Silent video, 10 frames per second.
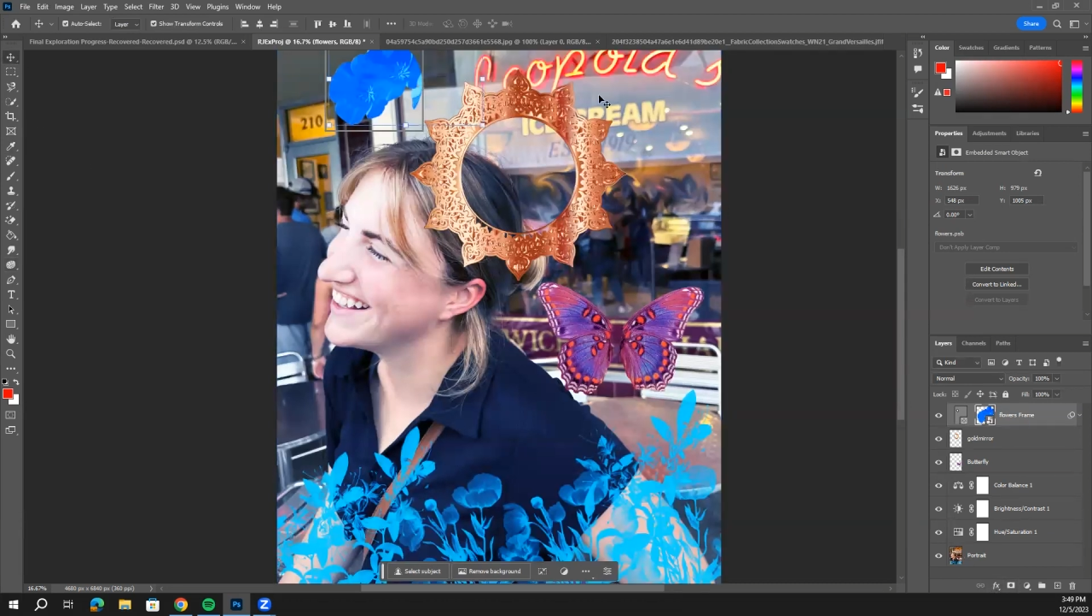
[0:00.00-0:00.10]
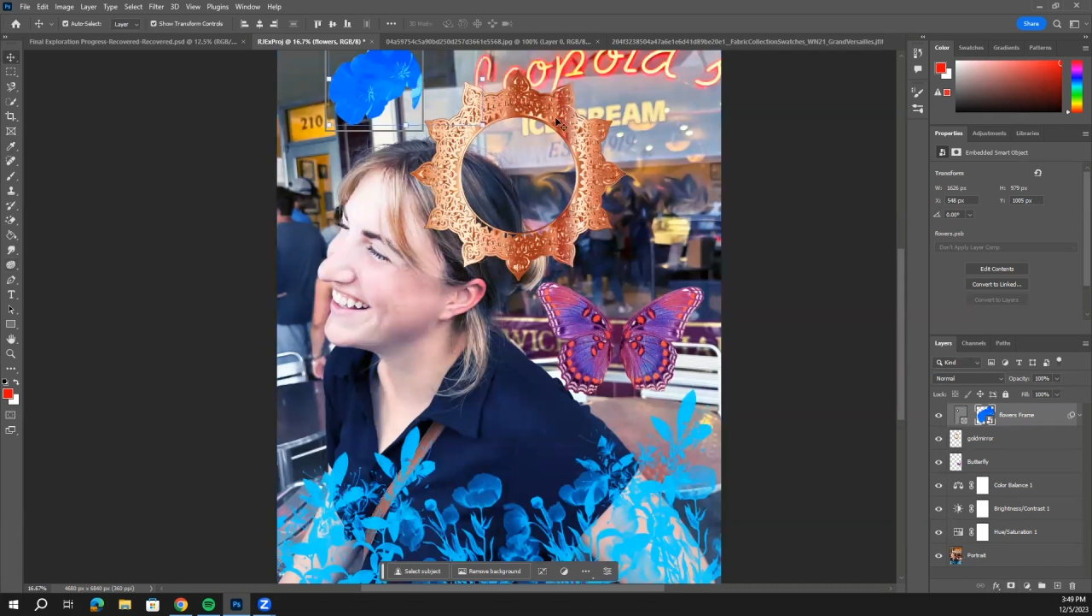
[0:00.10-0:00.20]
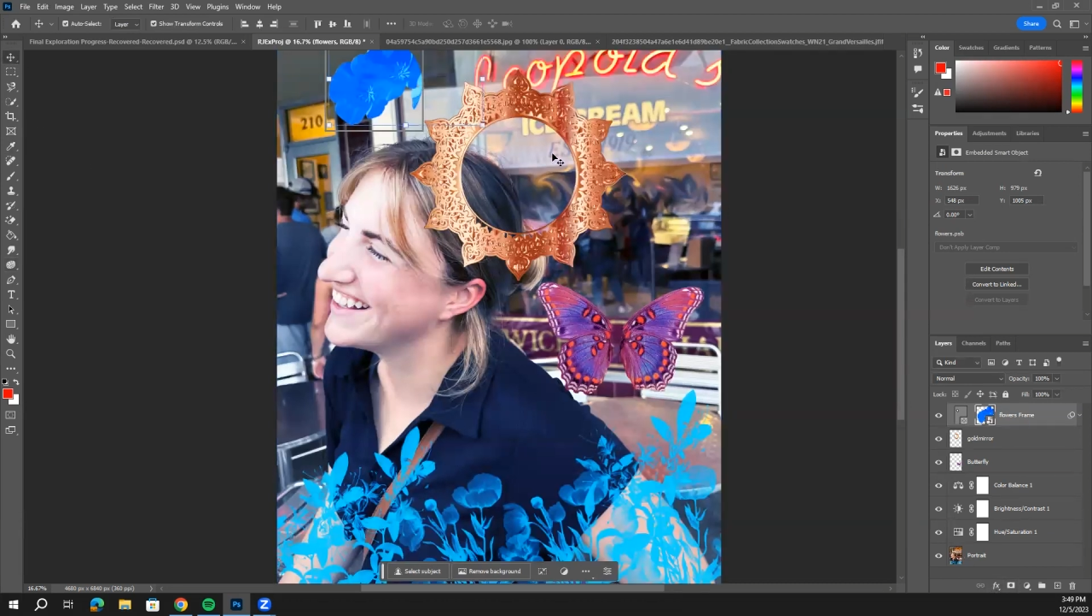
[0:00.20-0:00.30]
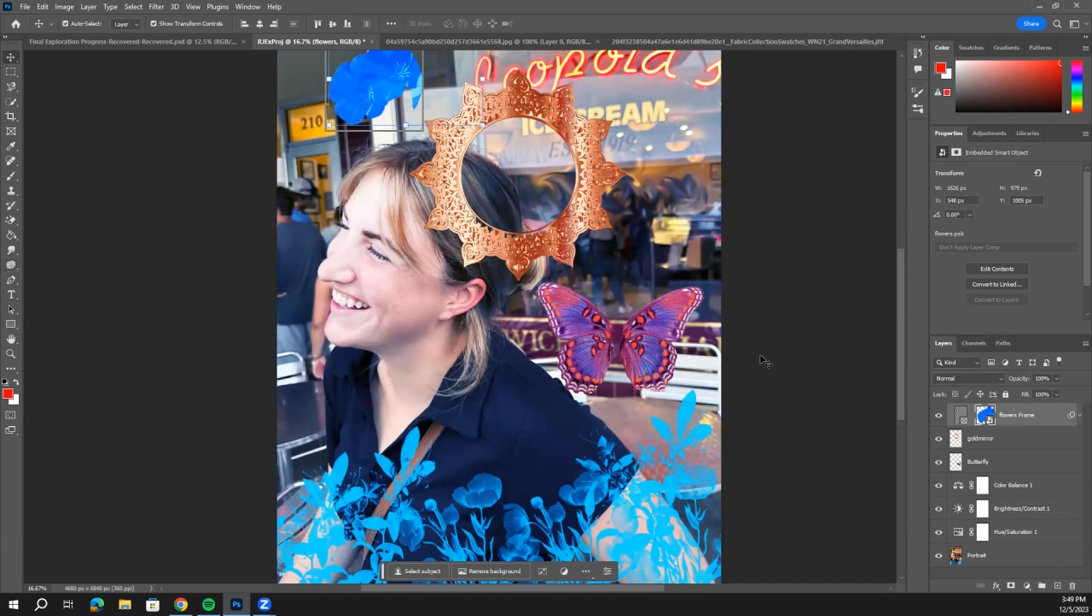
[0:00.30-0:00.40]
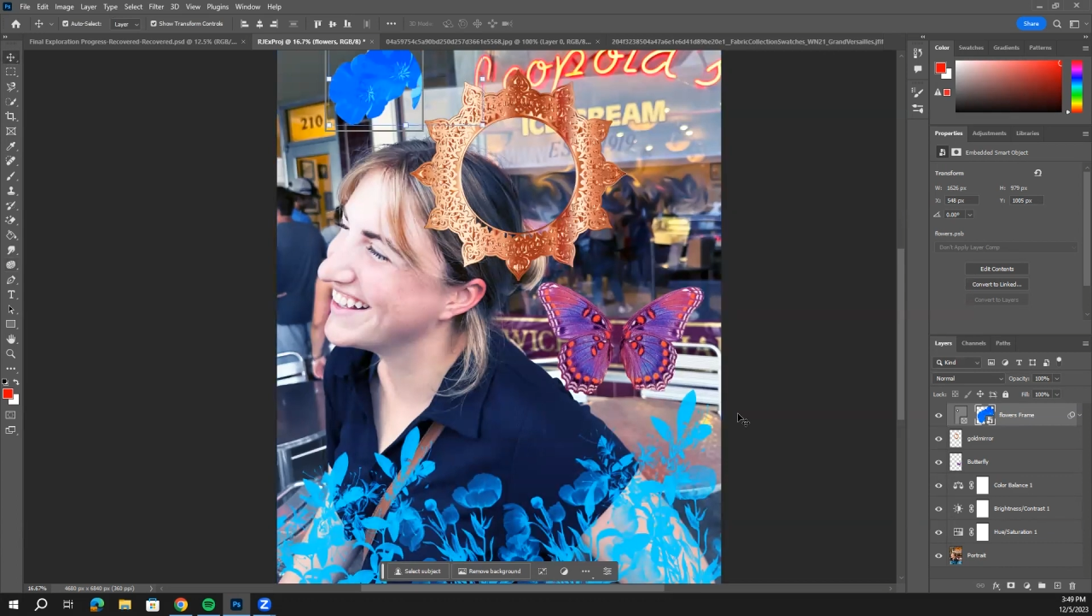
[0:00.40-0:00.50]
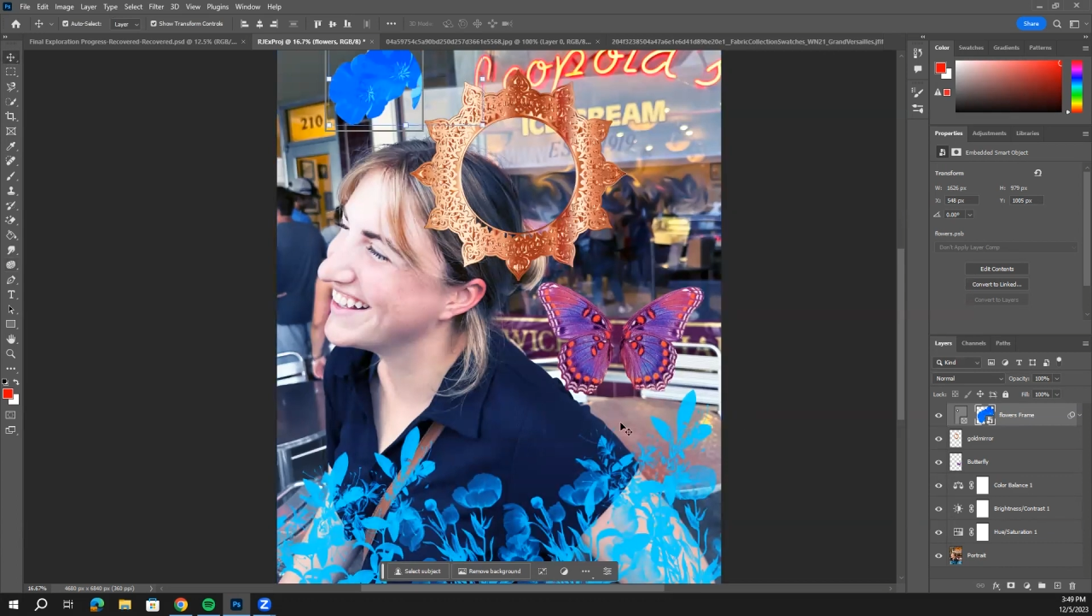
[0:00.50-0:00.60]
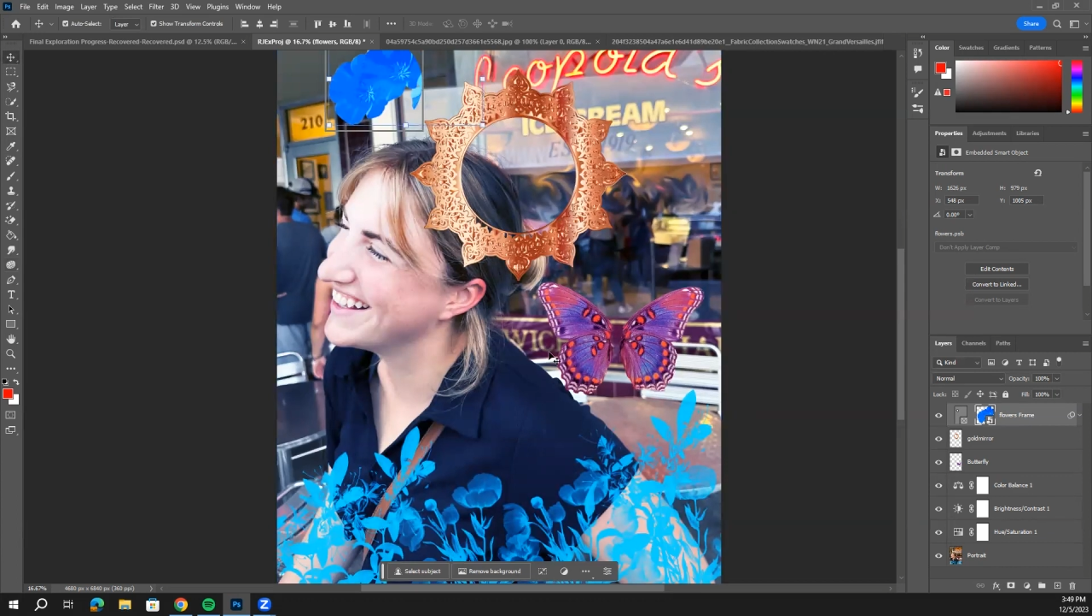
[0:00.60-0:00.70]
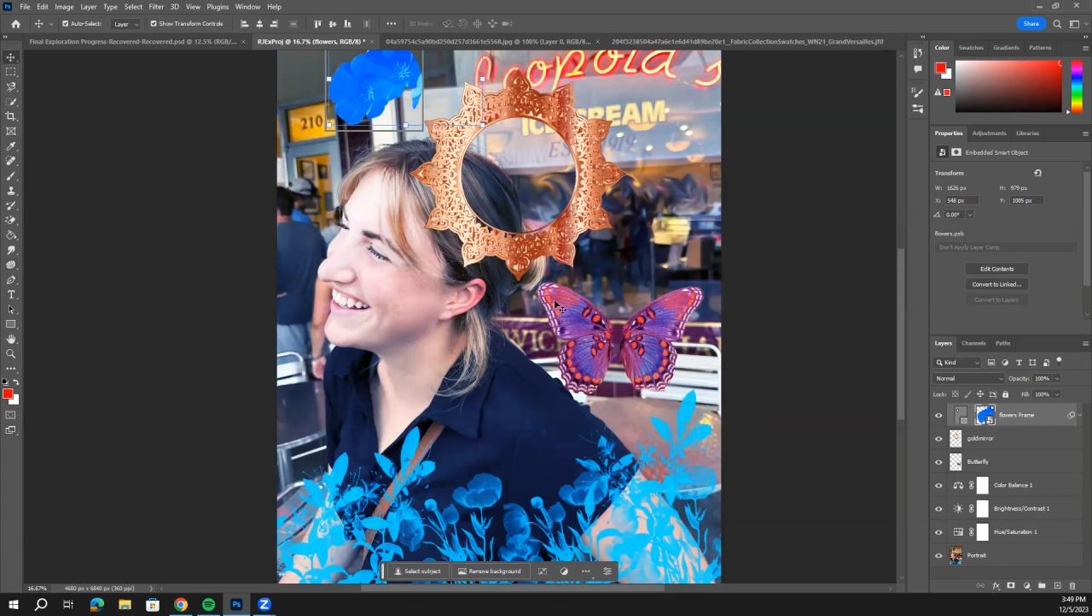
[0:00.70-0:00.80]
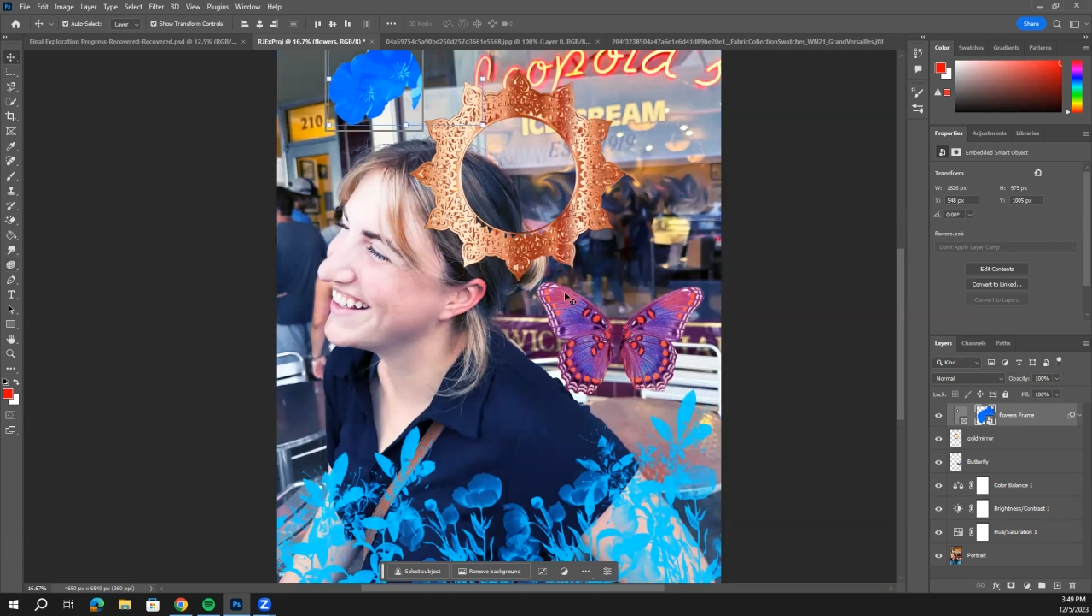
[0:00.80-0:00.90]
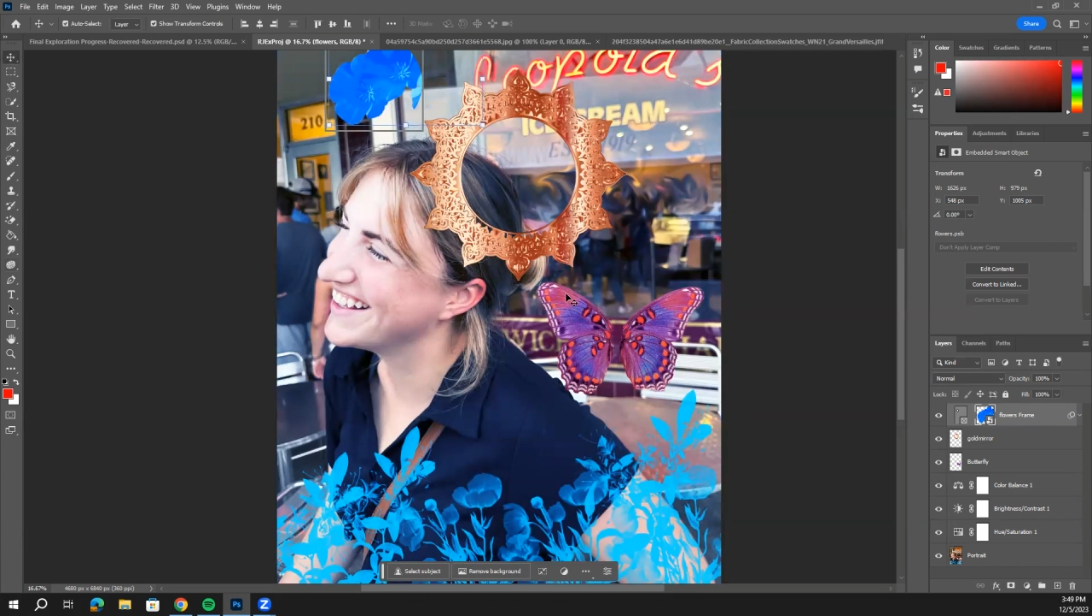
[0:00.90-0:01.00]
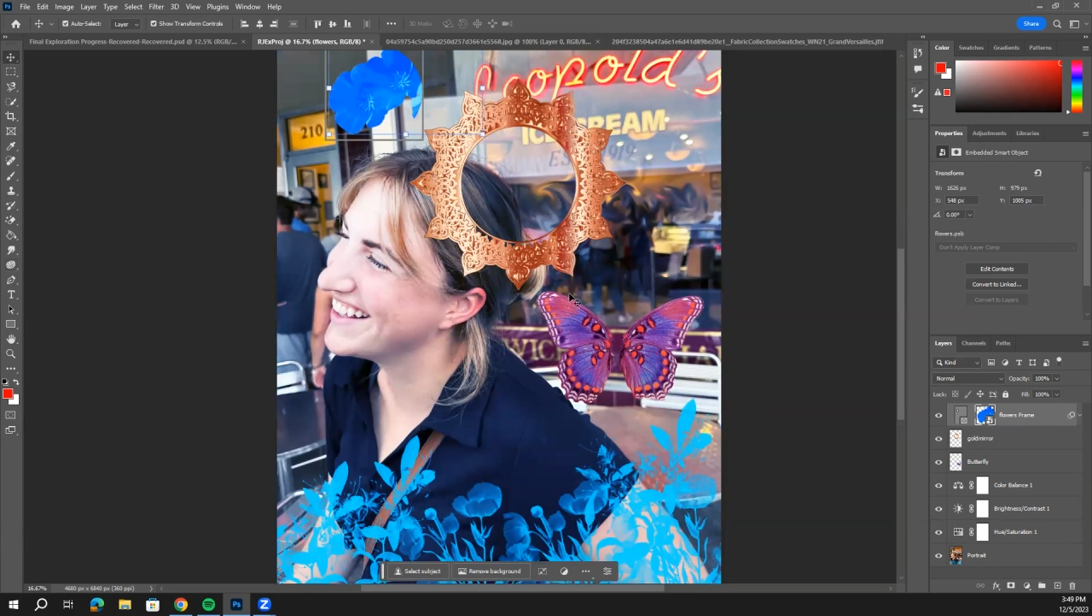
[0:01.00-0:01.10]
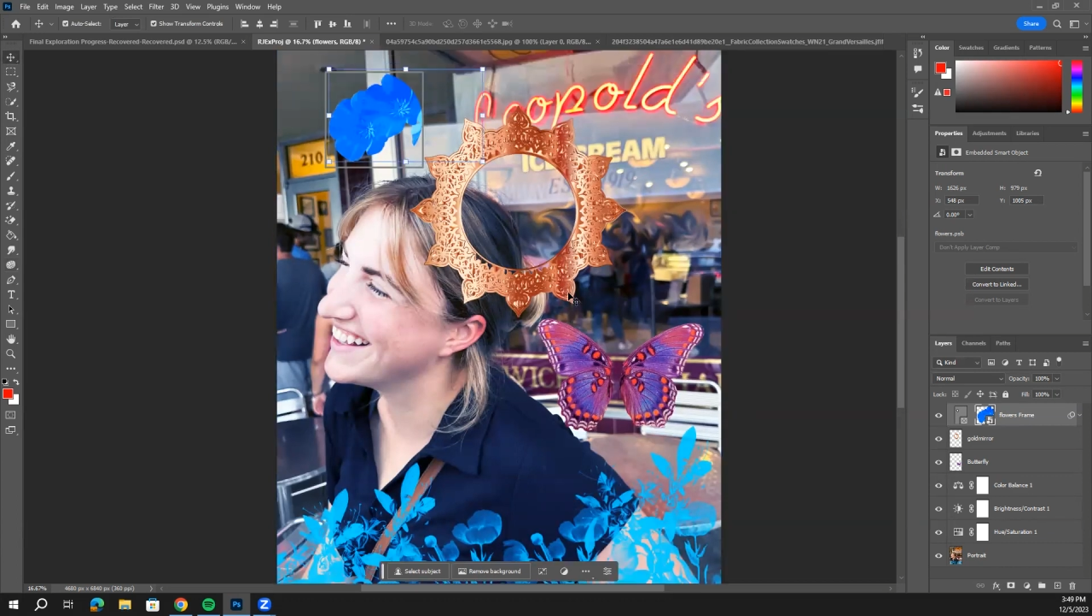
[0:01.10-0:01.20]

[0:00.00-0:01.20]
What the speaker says: than able to complete